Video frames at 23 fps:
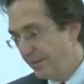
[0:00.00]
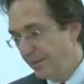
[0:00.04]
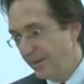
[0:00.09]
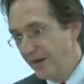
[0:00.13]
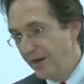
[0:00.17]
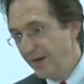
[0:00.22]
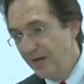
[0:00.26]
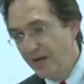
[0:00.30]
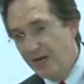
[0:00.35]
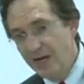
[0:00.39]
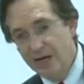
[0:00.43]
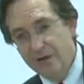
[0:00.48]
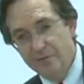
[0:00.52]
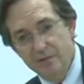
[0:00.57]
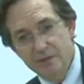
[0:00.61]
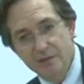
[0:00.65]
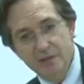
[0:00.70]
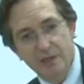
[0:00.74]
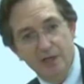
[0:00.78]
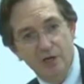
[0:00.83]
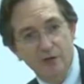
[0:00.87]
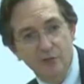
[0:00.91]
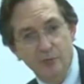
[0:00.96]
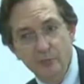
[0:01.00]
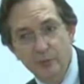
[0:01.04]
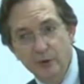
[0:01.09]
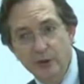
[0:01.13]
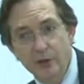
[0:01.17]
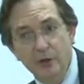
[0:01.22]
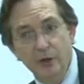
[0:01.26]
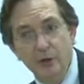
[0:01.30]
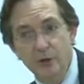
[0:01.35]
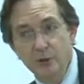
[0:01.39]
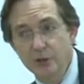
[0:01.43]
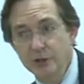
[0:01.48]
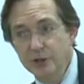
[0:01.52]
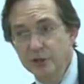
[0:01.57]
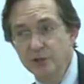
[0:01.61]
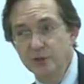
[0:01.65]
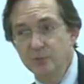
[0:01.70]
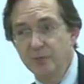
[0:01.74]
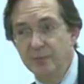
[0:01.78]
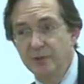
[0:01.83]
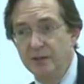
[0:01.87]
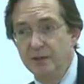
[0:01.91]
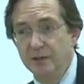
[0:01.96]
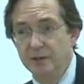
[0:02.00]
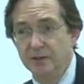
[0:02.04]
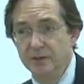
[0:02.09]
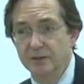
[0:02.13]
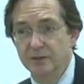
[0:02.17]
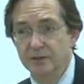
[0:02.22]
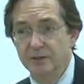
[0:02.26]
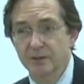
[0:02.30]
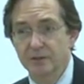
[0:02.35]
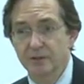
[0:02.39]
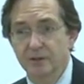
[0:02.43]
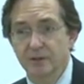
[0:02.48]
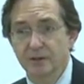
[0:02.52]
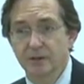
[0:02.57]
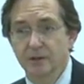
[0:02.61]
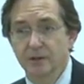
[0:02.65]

they have a set of precocious bees